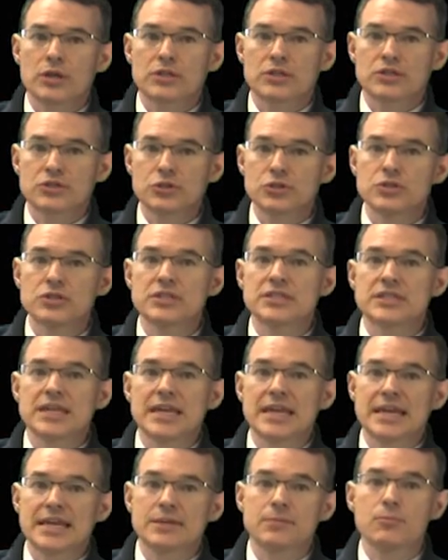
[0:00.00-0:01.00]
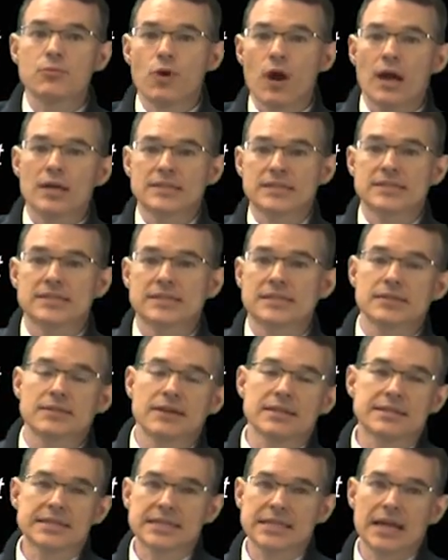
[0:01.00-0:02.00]
students in processing the
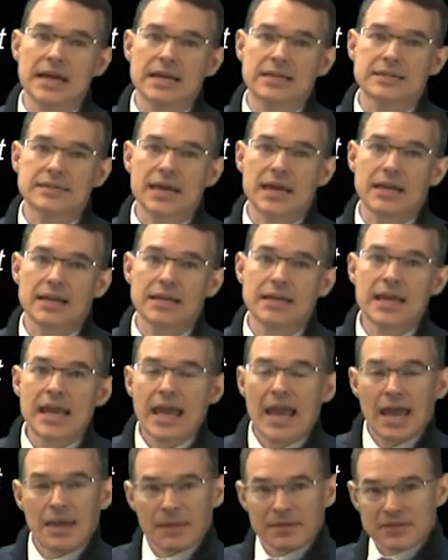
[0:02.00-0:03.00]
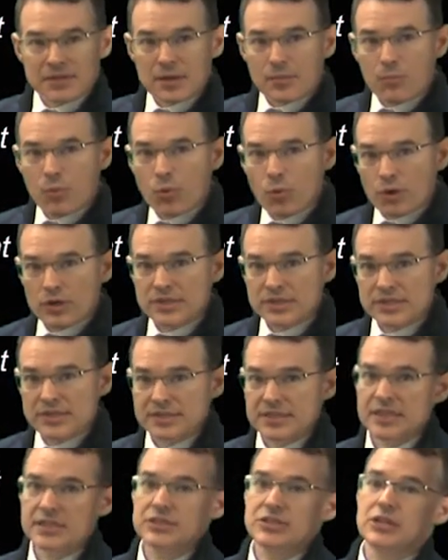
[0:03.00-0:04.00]
lesson content. And that's an important
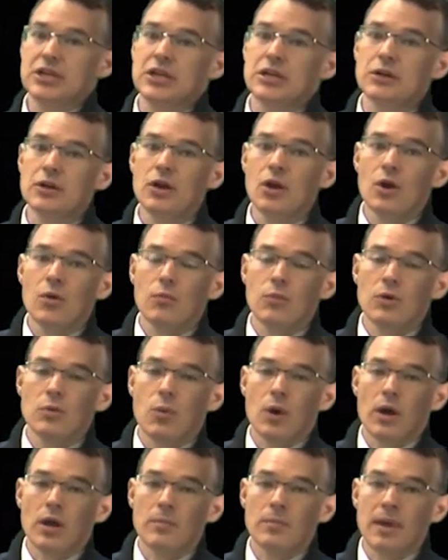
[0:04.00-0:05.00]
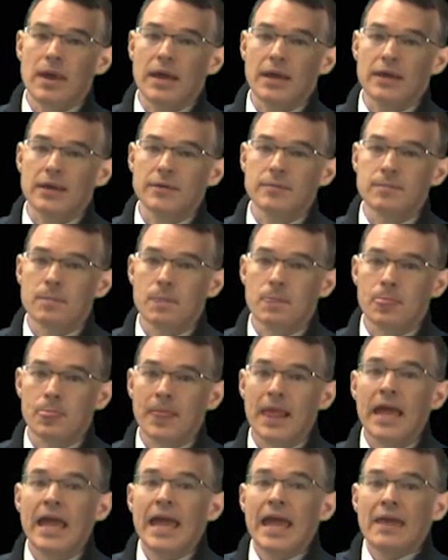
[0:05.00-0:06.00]
distinction we want to make.
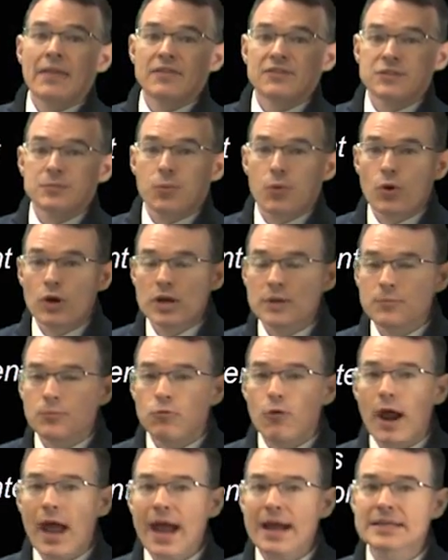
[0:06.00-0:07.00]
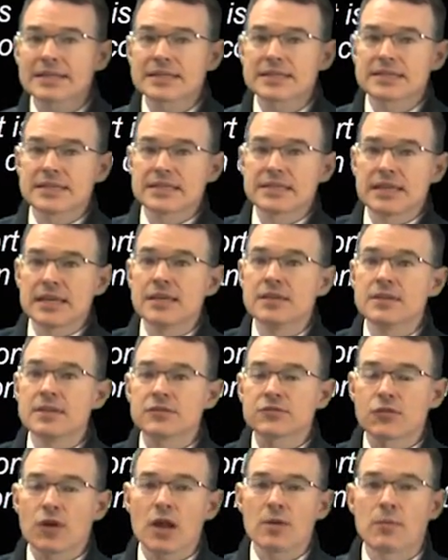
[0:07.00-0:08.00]
The supporting practices in this
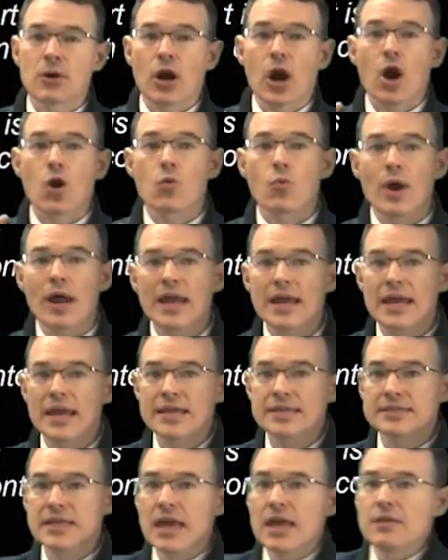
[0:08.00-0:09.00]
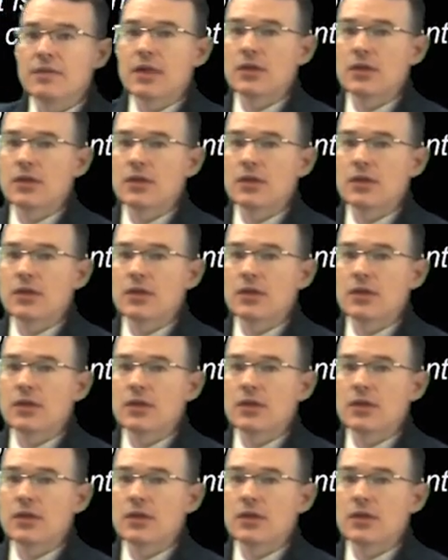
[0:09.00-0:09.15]
framework are ways that